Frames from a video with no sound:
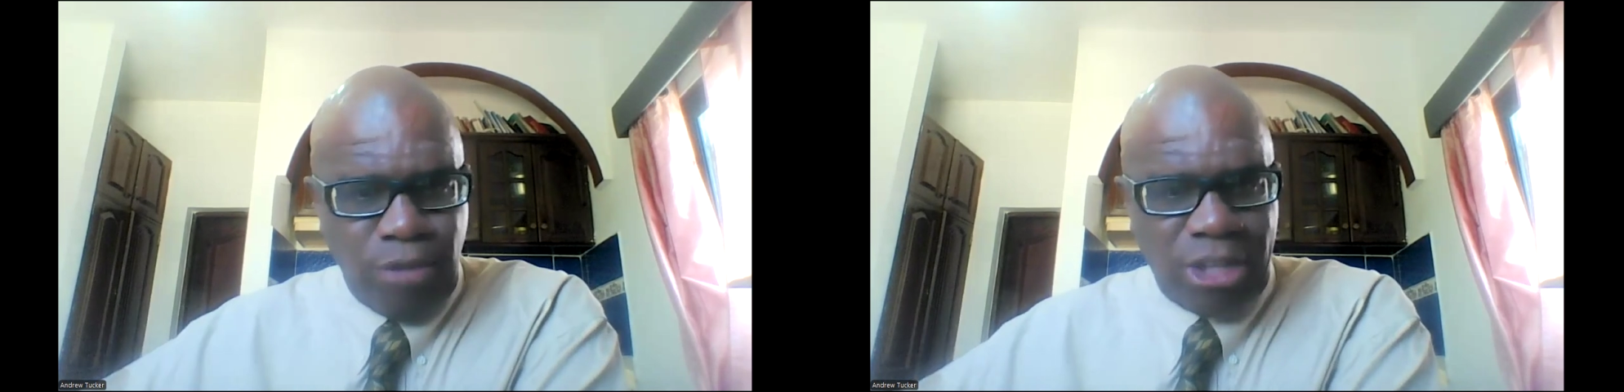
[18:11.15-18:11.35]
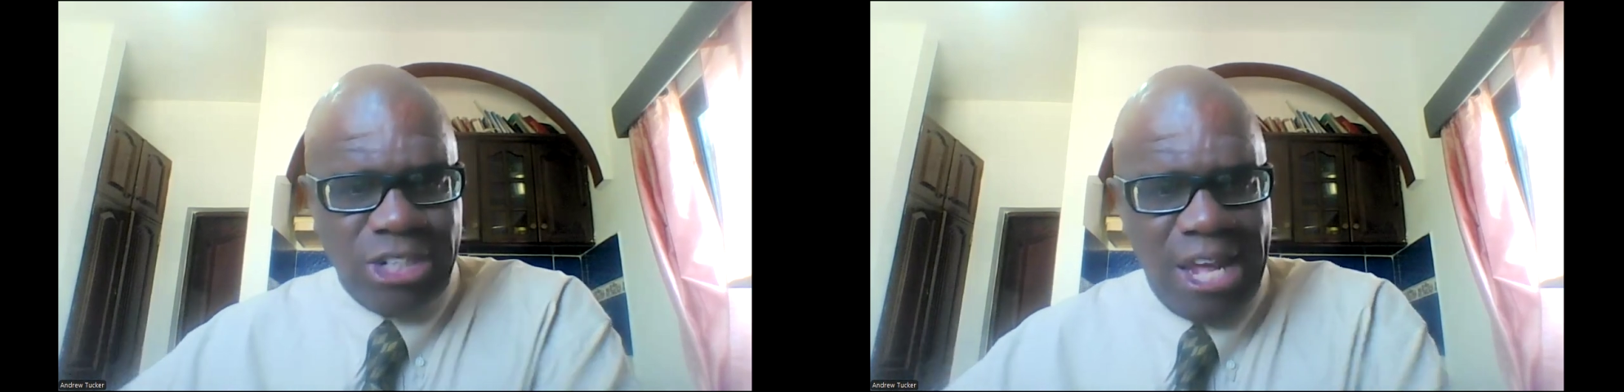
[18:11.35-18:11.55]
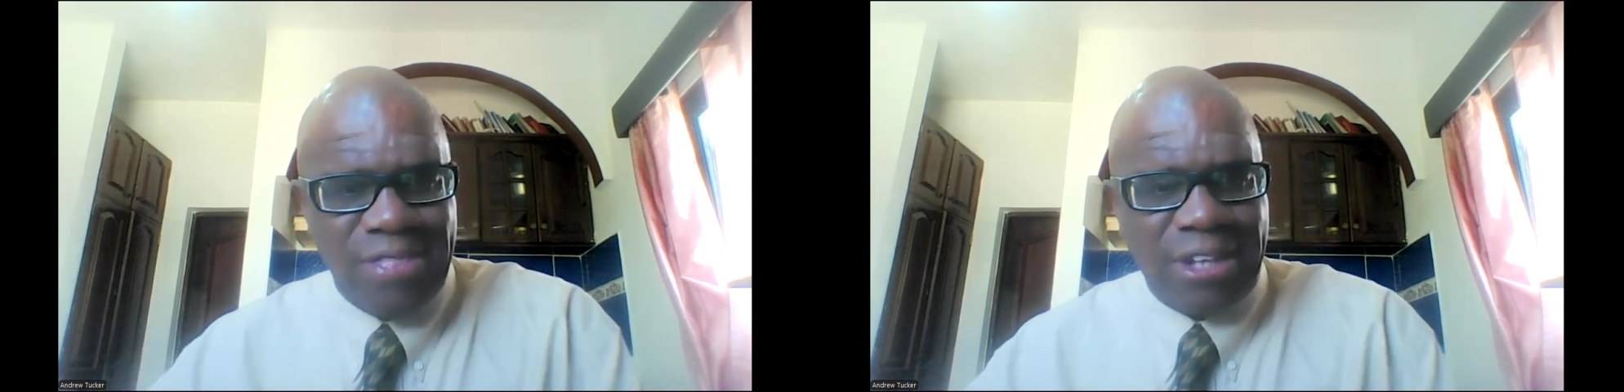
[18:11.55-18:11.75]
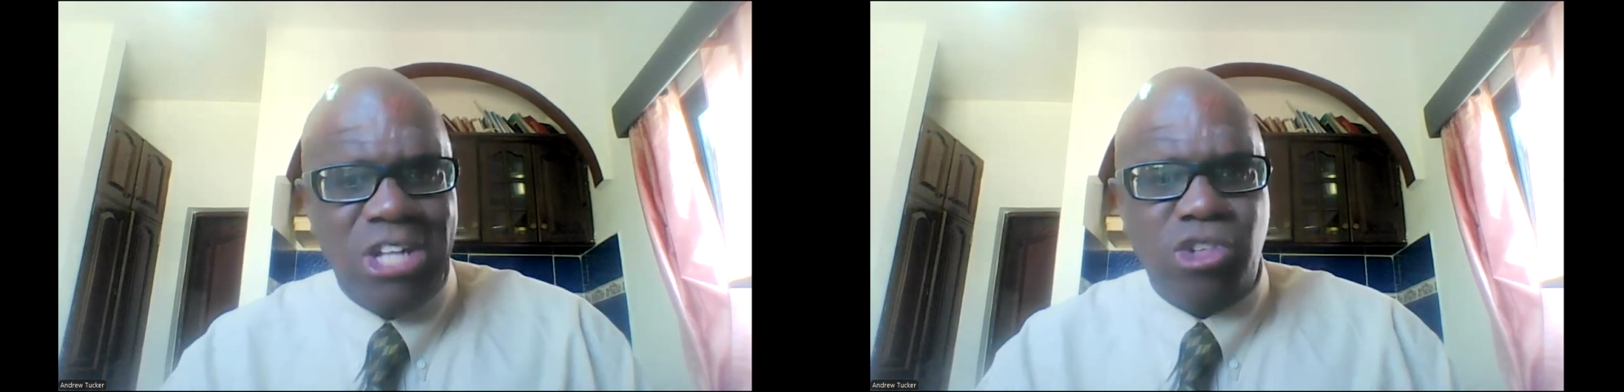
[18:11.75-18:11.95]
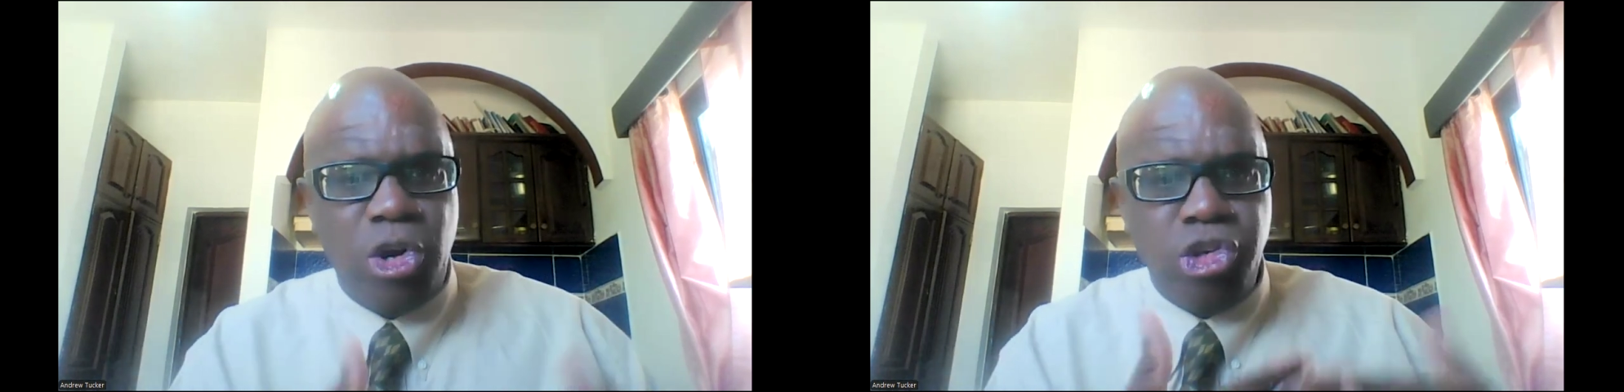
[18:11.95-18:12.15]
I'm not saying that
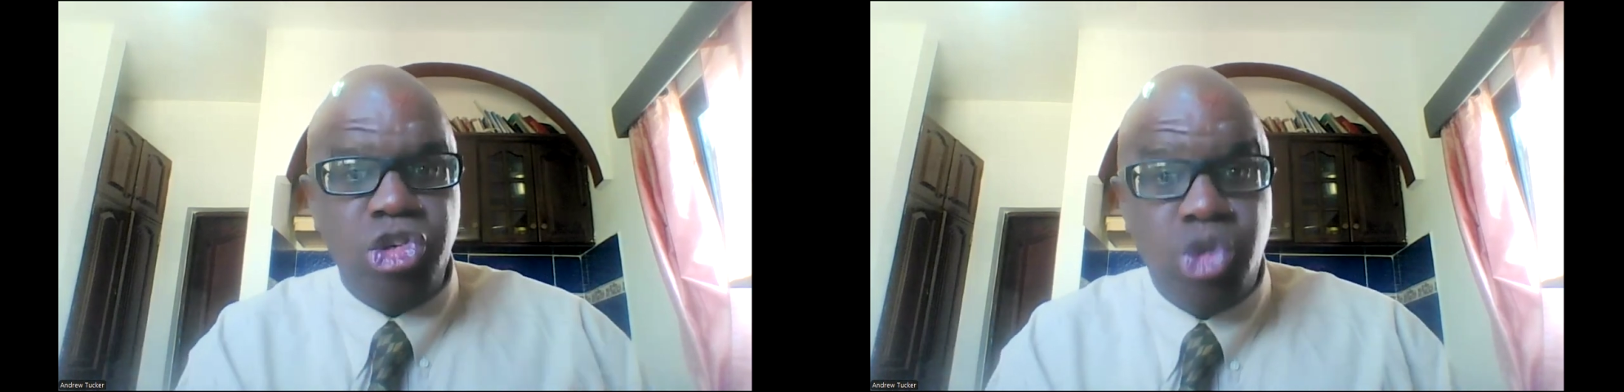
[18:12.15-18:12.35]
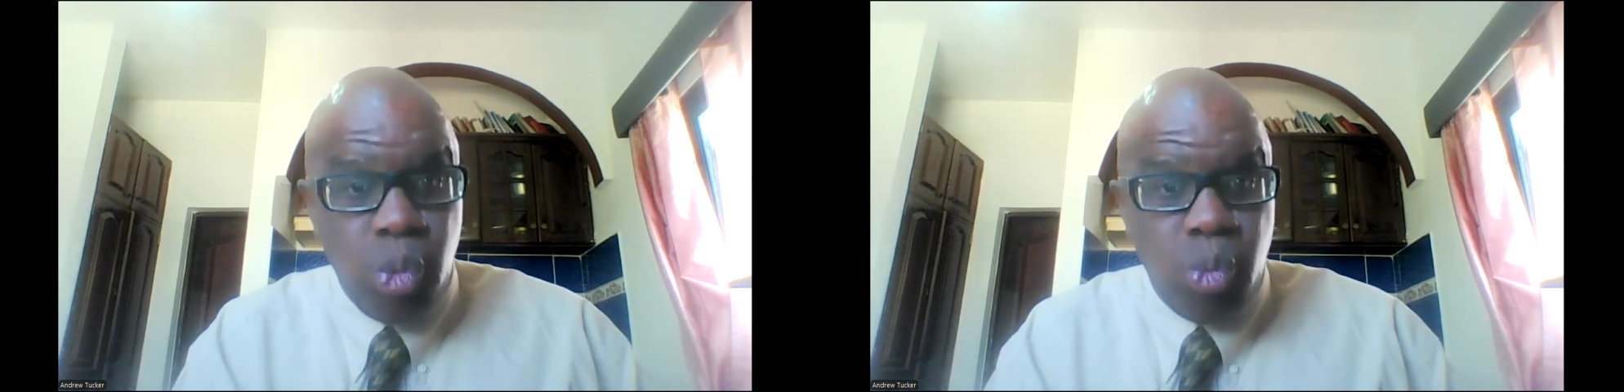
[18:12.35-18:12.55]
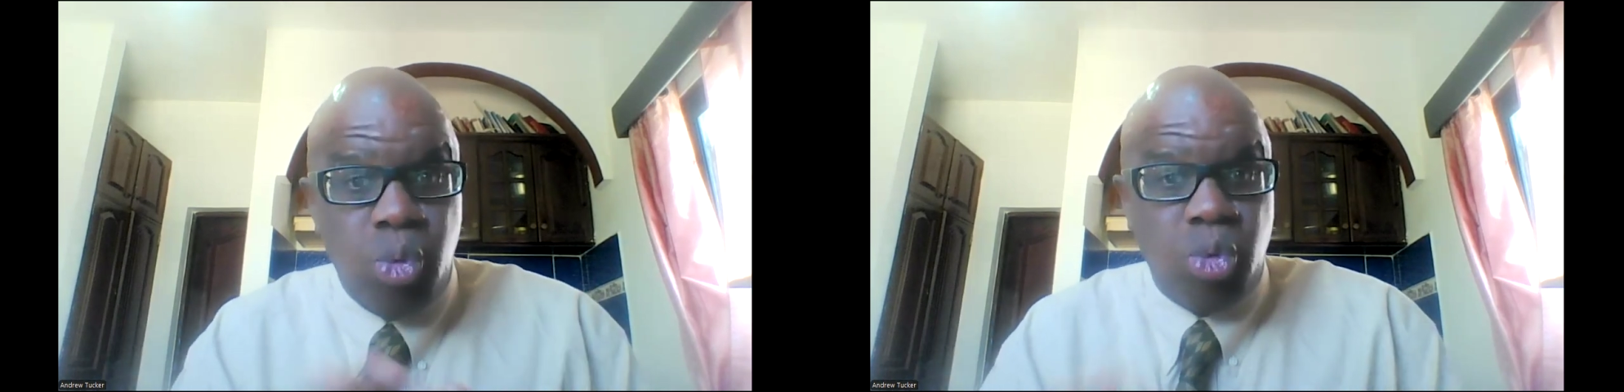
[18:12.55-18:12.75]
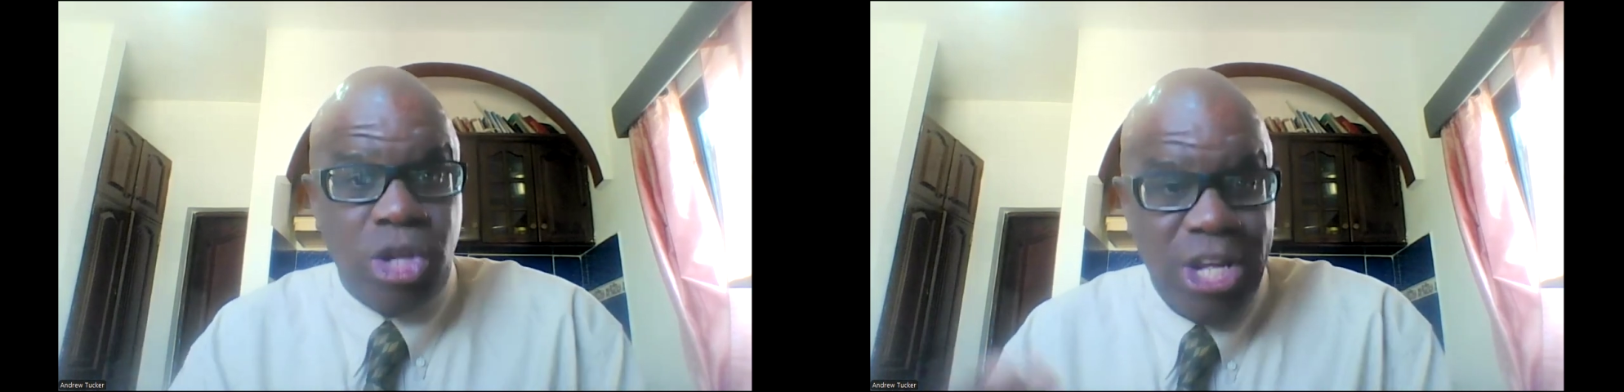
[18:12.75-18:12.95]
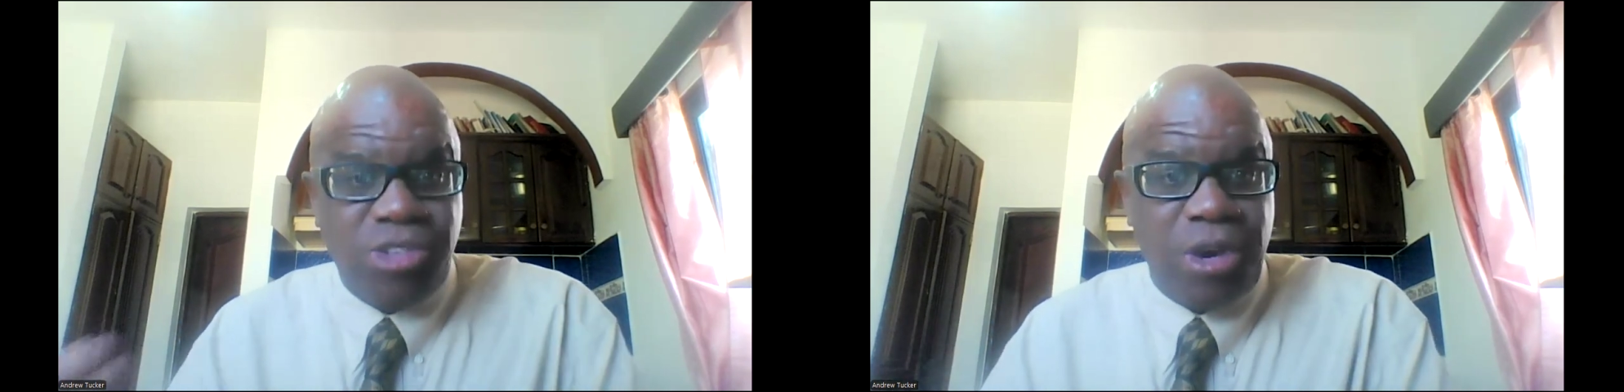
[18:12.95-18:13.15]
he's going
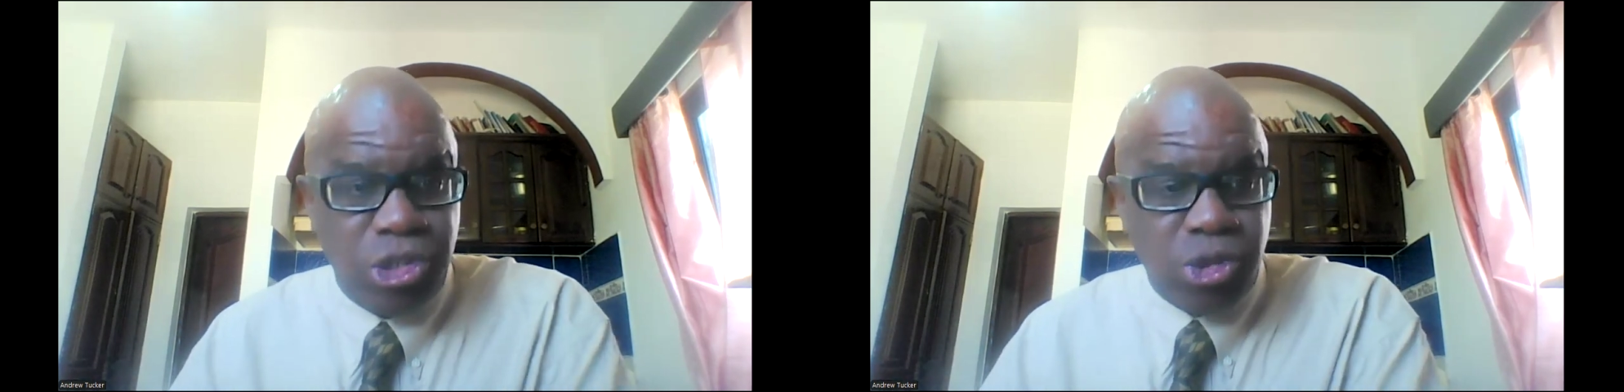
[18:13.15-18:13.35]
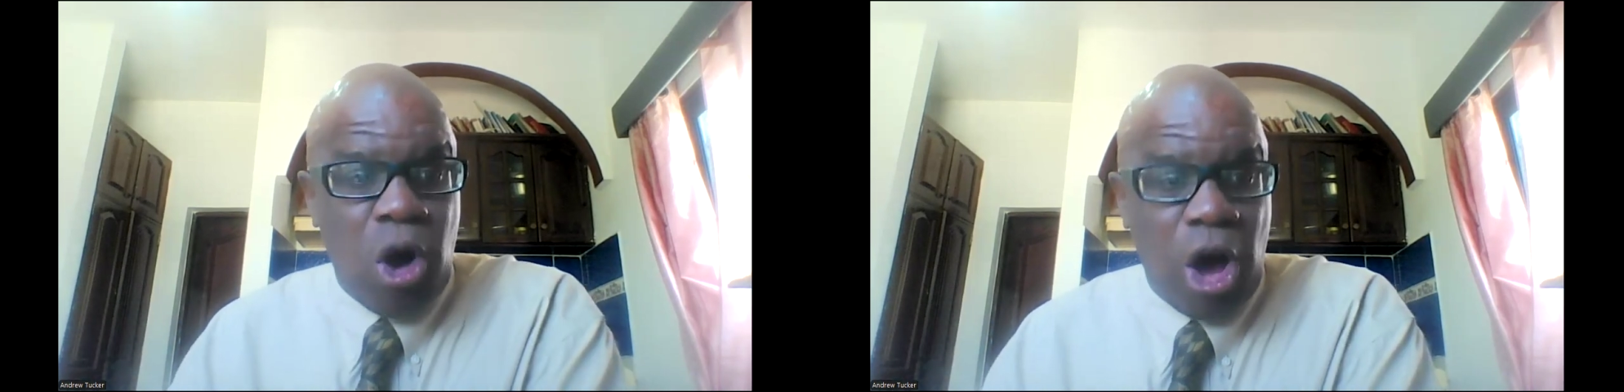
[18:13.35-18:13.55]
to